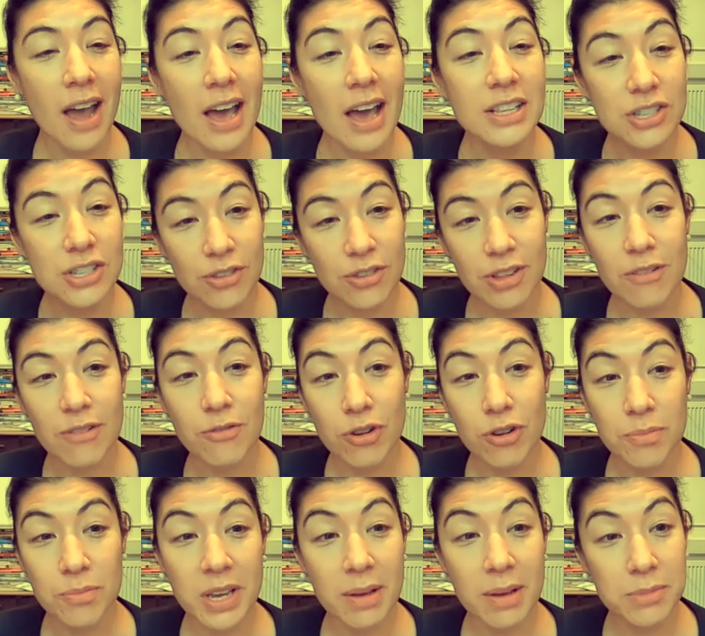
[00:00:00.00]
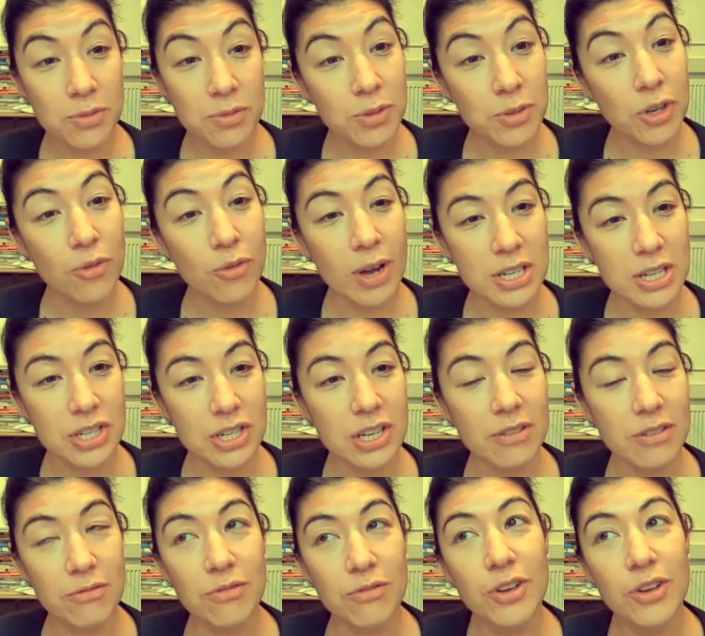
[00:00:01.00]
And so therefore it becomes a real
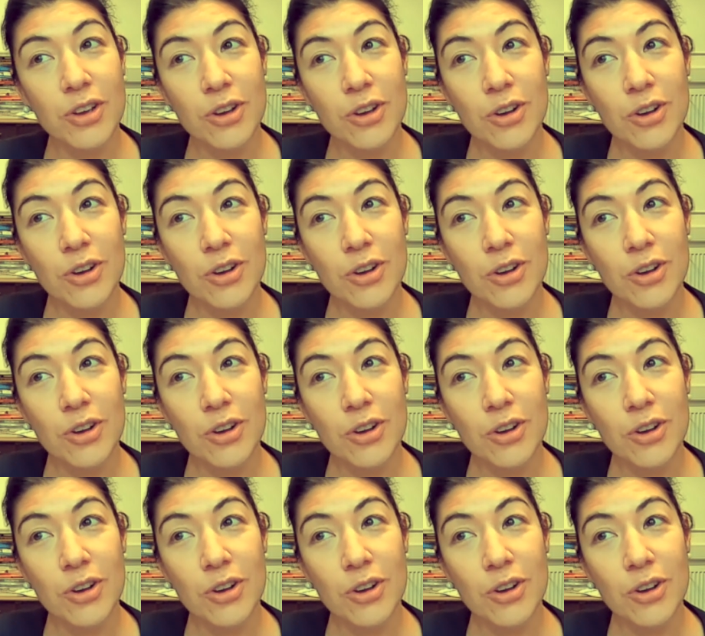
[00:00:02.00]
question of